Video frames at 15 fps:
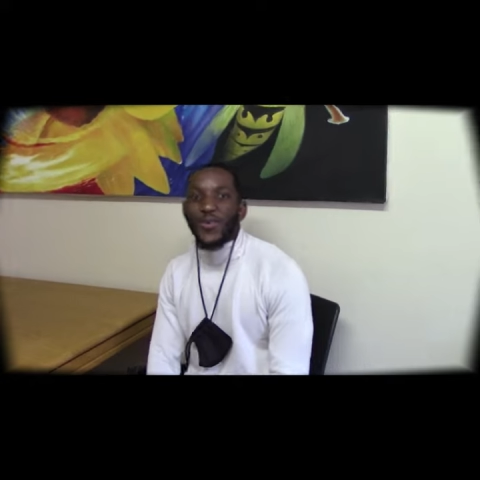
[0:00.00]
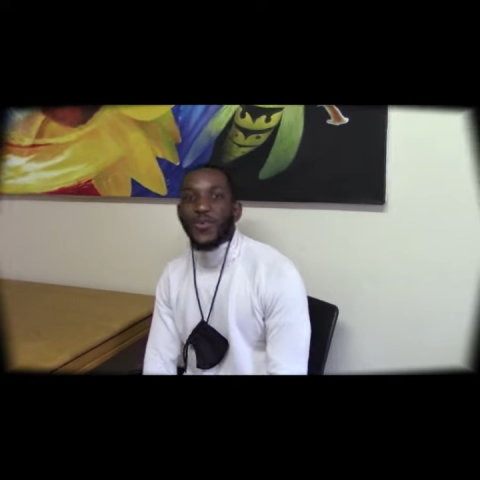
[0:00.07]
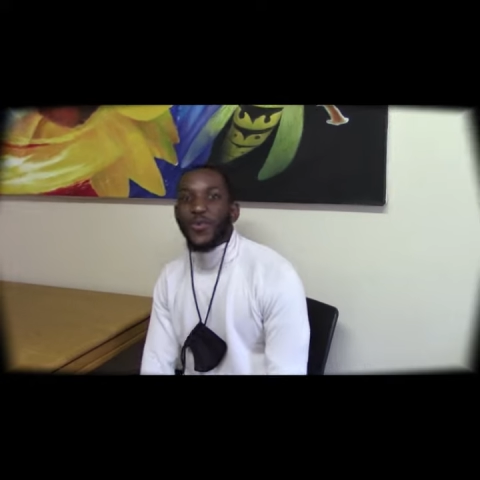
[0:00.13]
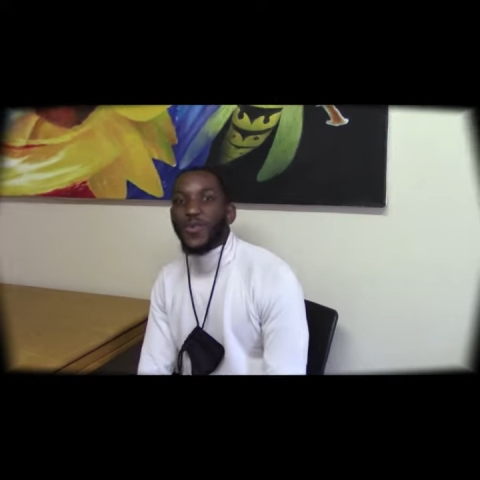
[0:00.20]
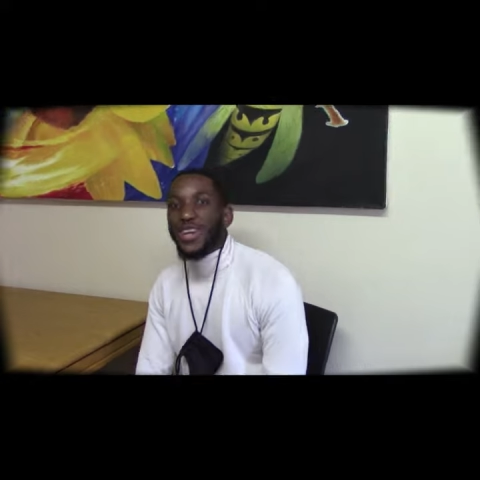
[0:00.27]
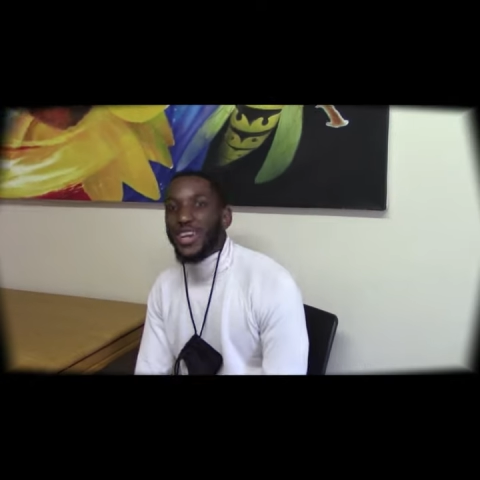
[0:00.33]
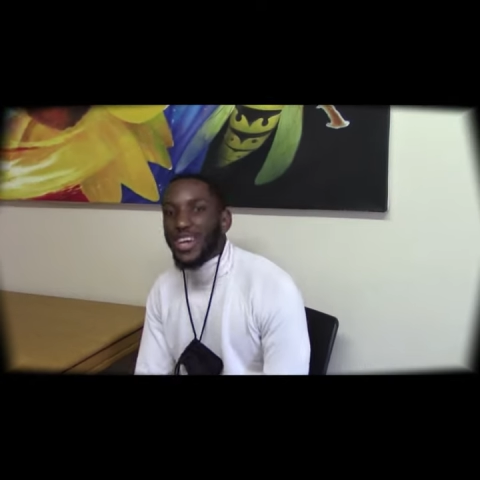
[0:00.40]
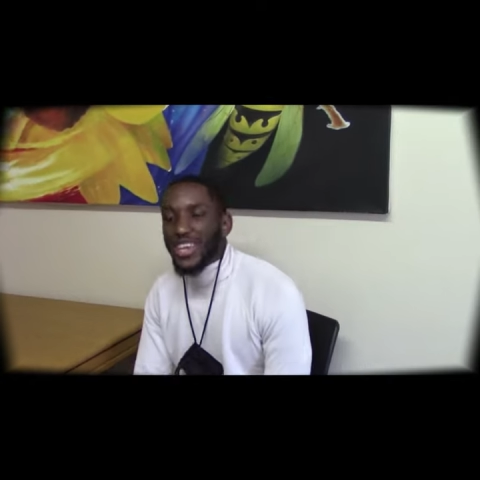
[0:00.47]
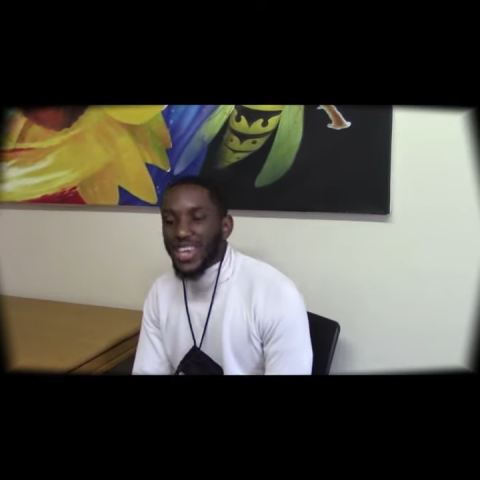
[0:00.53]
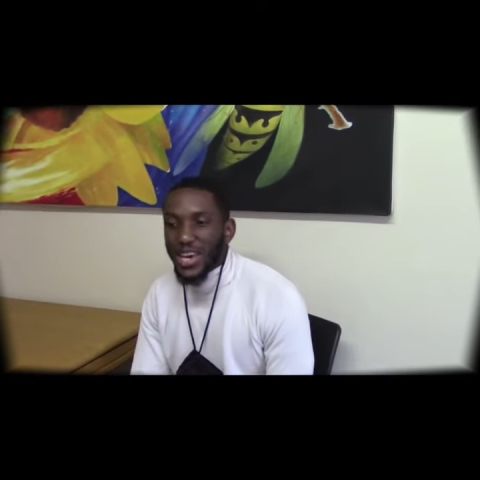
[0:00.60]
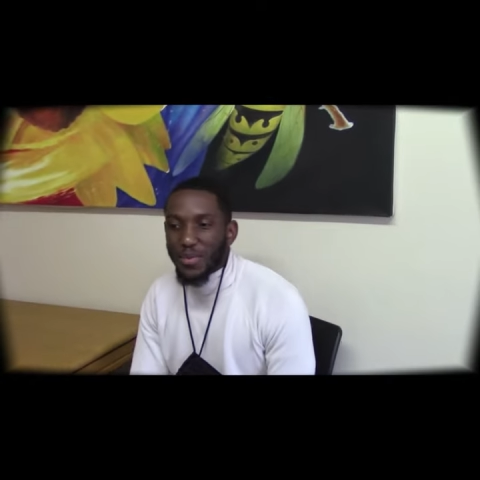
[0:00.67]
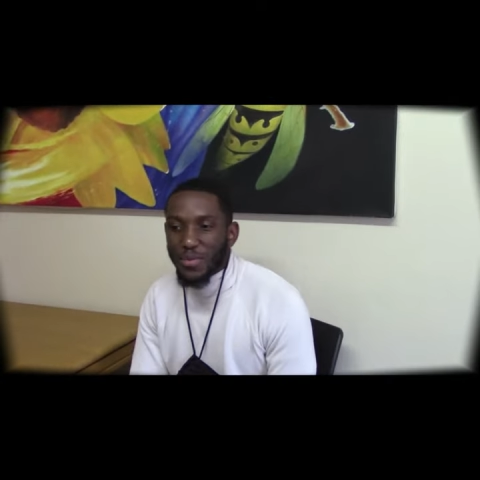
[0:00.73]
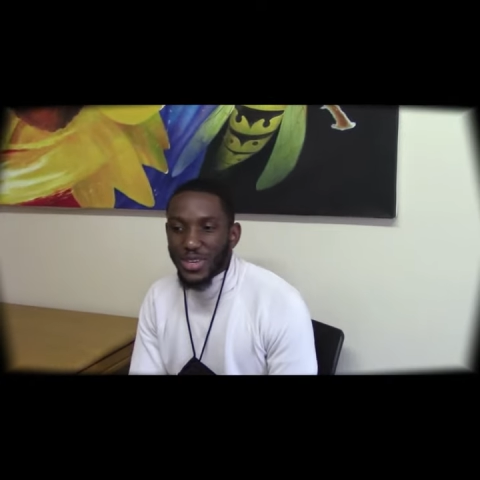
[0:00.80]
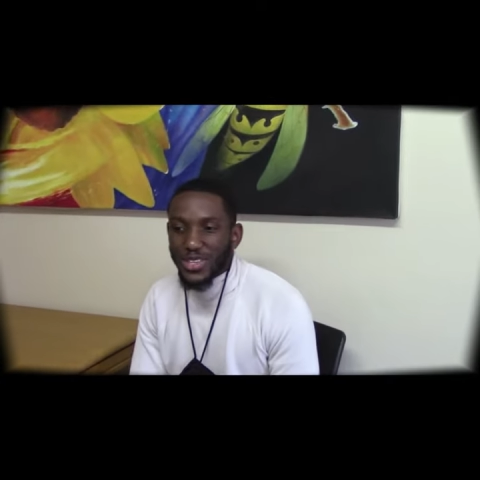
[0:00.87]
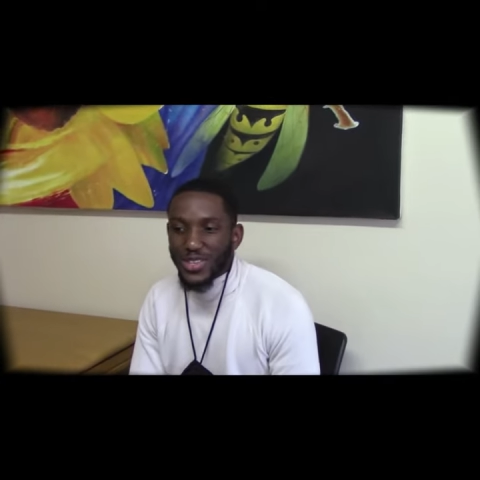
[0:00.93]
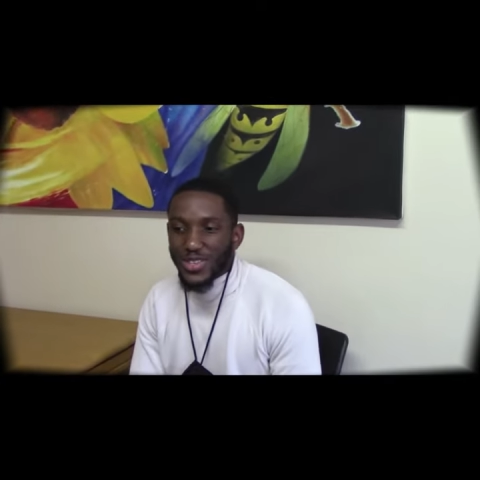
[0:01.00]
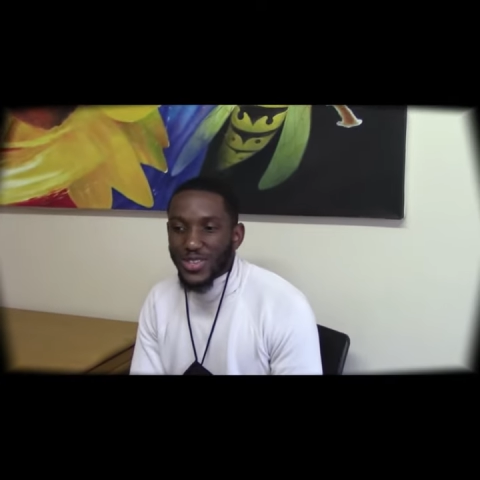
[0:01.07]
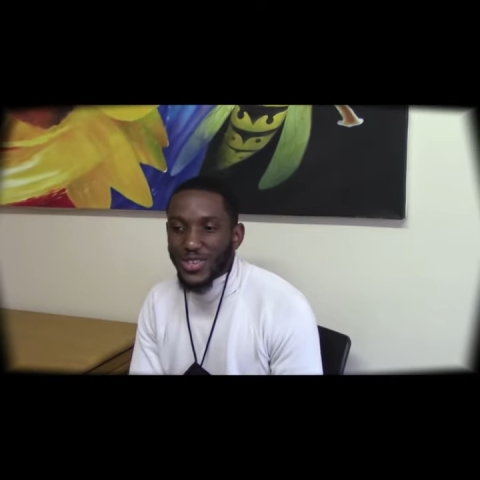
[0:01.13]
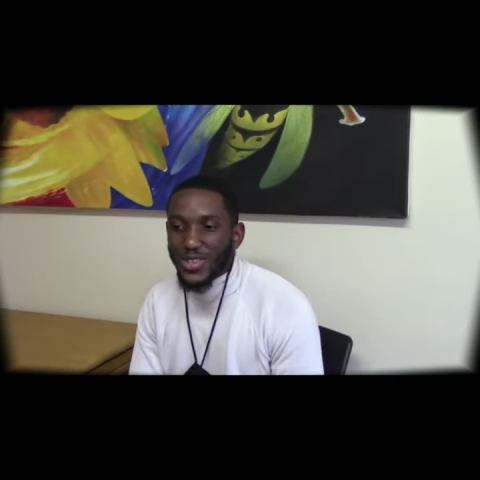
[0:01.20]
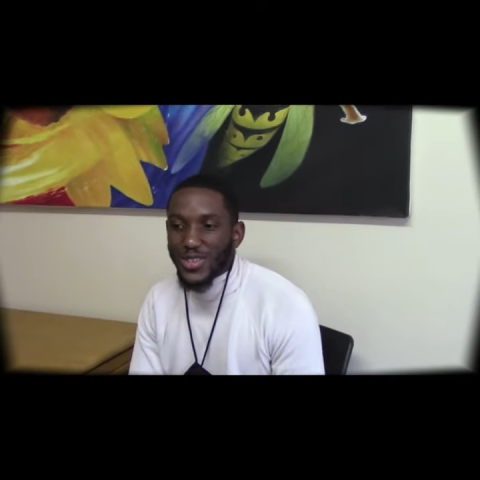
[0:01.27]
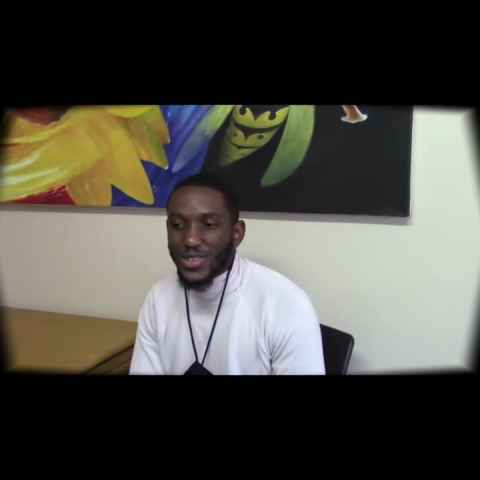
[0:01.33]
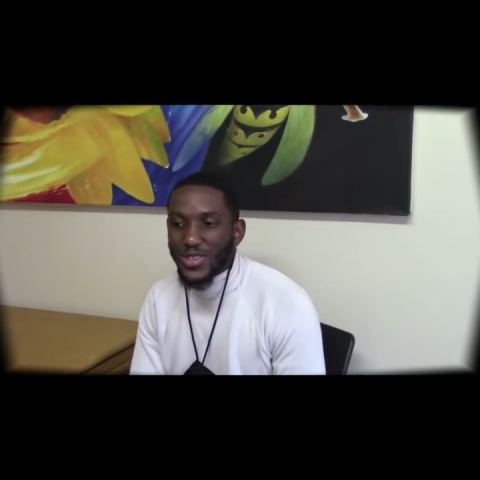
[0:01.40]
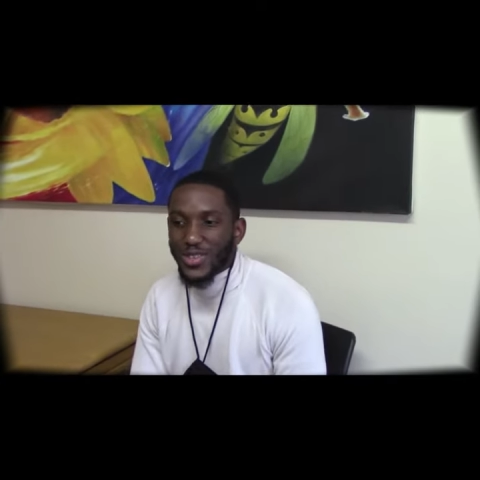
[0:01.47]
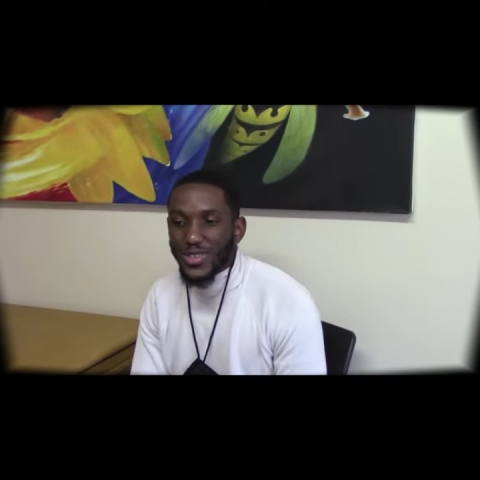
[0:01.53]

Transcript: When I came into